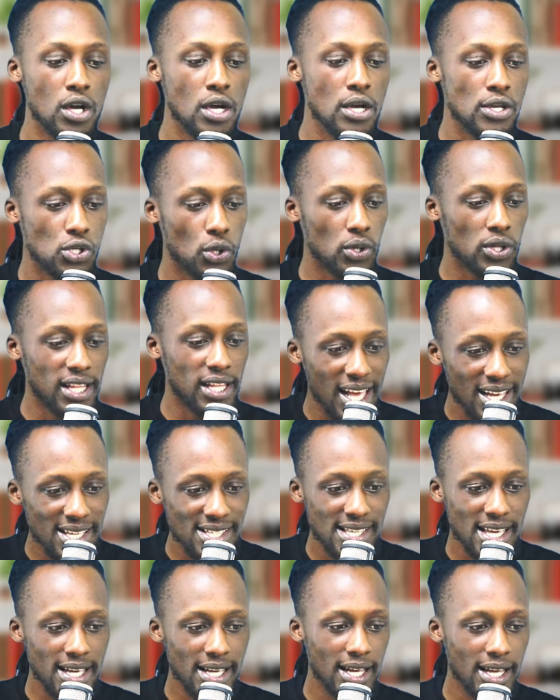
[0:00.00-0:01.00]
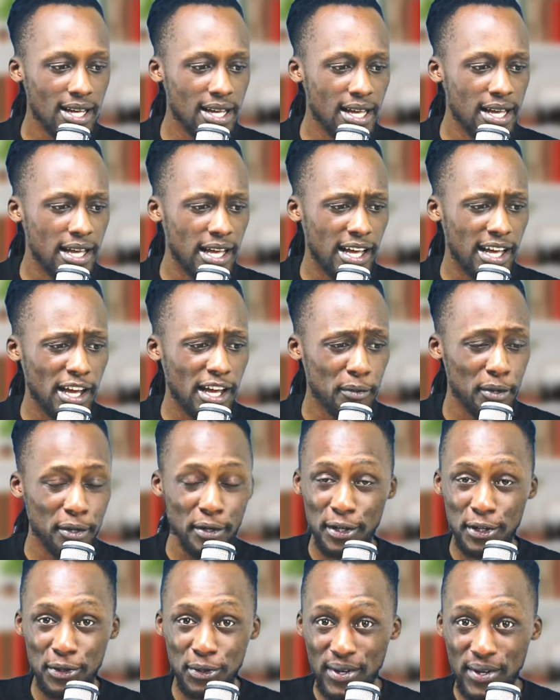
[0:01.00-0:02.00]
So the next thing we're
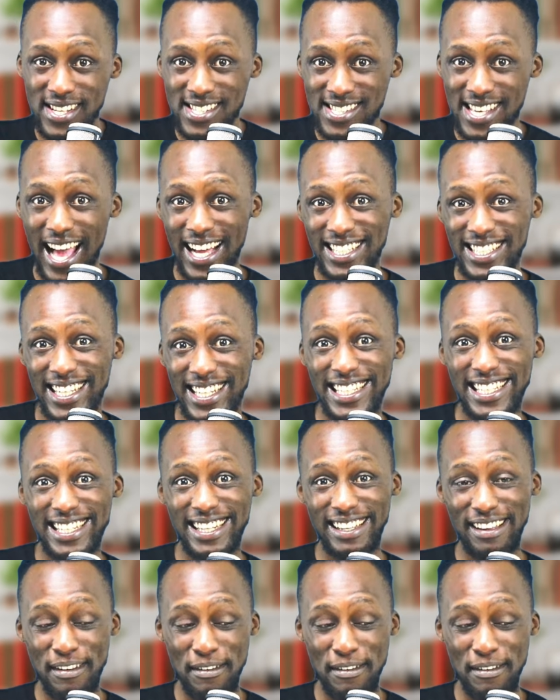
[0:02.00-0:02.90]
going to do is actually